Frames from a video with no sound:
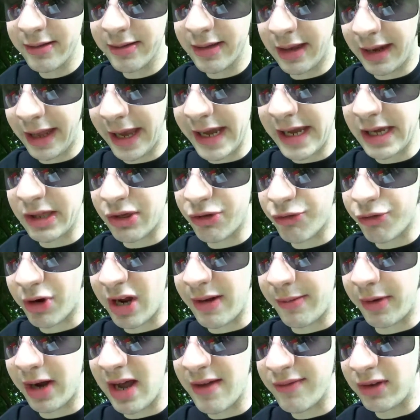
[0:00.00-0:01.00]
the latest
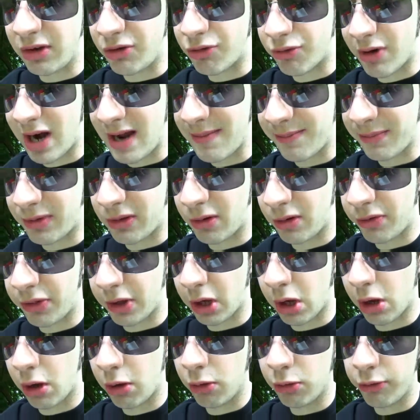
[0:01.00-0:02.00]
dream I ever dreamt on
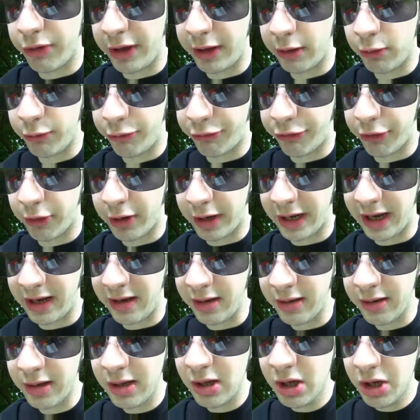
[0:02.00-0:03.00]
the cold
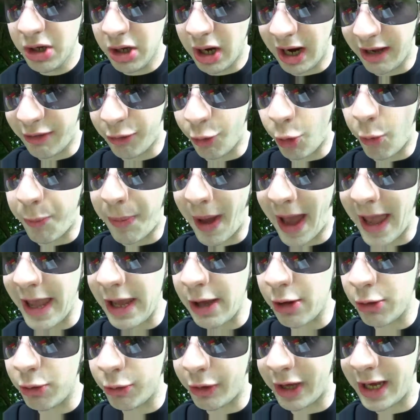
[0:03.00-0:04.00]
hillside. I saw
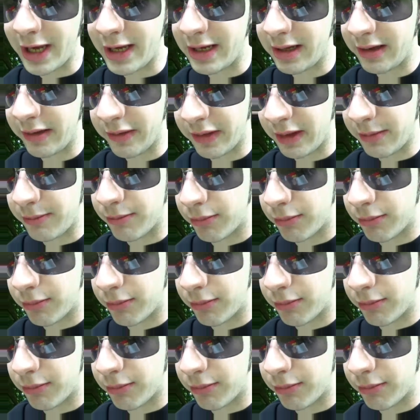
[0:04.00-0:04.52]
pale kings